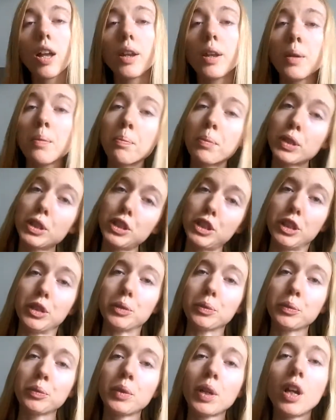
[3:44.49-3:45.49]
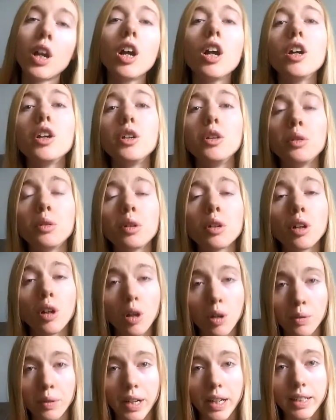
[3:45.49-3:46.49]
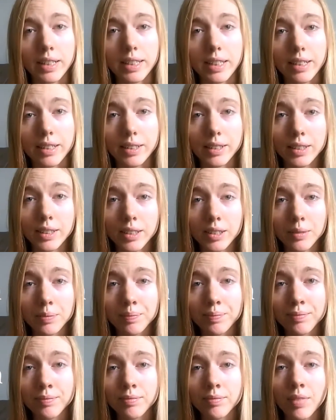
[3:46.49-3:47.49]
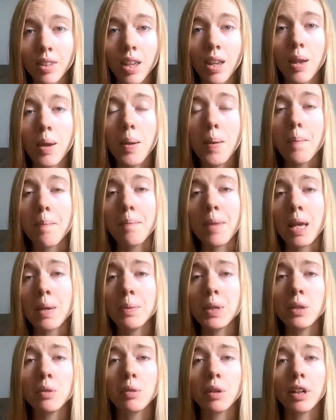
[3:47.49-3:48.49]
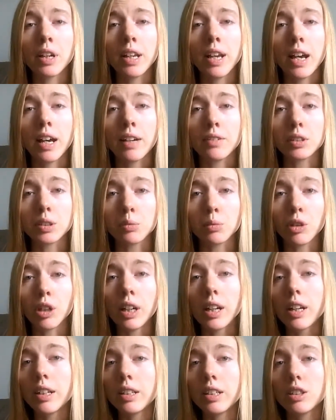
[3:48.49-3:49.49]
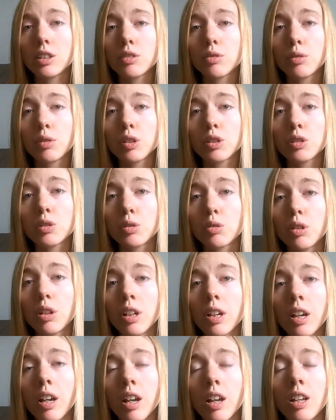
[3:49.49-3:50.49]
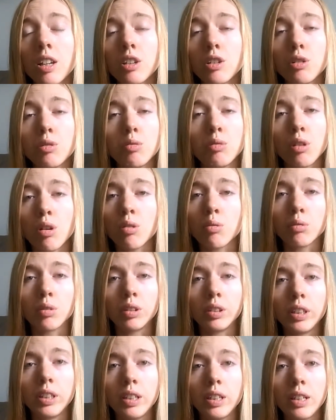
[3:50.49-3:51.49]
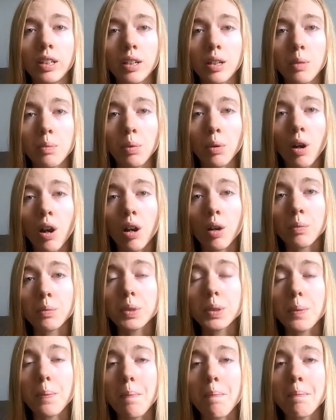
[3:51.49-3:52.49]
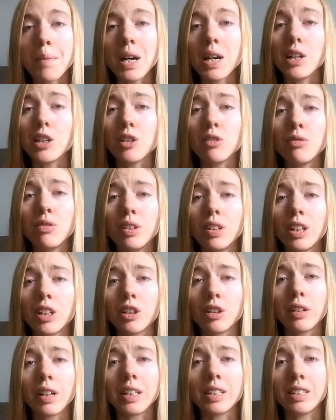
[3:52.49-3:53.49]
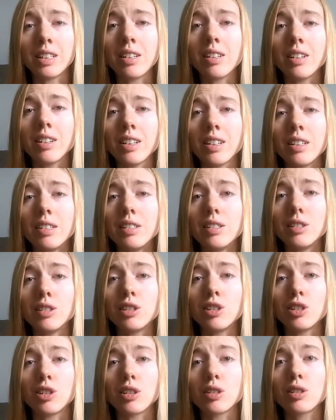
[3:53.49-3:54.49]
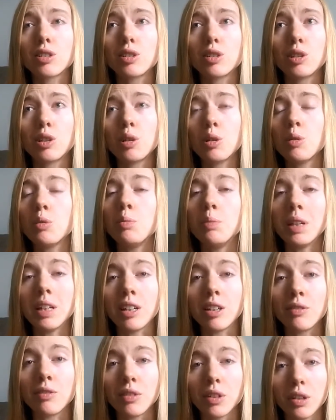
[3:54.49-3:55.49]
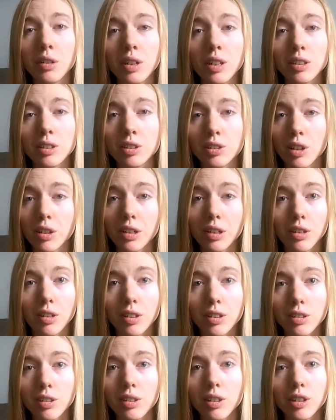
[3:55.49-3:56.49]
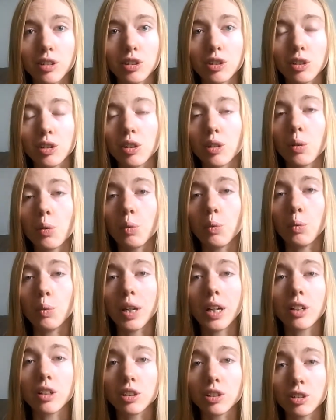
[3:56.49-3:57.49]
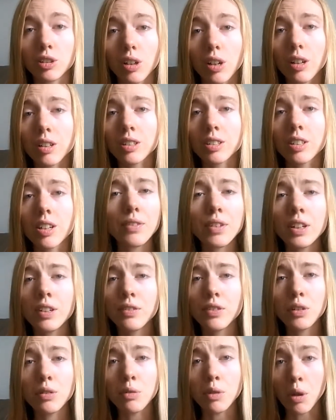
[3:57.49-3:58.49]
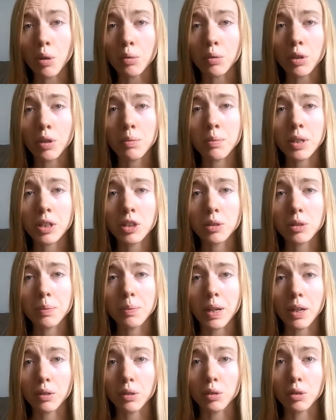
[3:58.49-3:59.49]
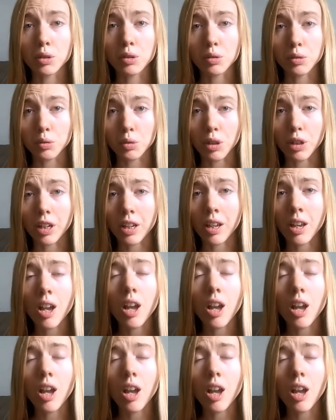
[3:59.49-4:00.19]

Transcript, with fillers: Number two, your own ideas. Maybe you already have some great ideas for a story and you don't really need any prompts, but you feel like your idea is just too big for you to get started on. You're not sure where to start. And if you don't know much about your story,